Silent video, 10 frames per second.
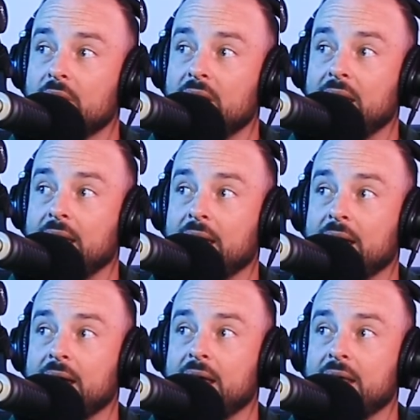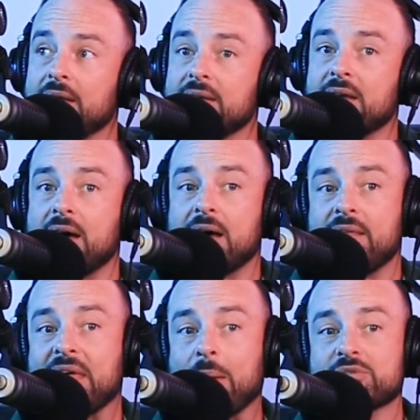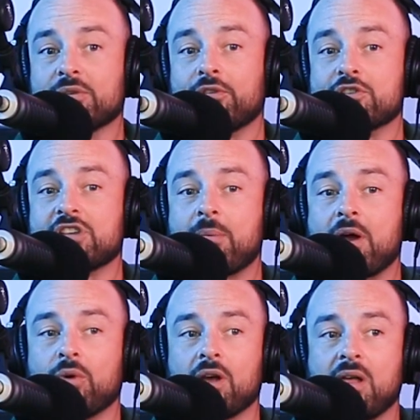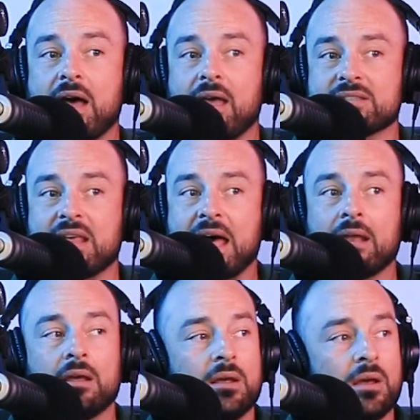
and that was the first time I realized that,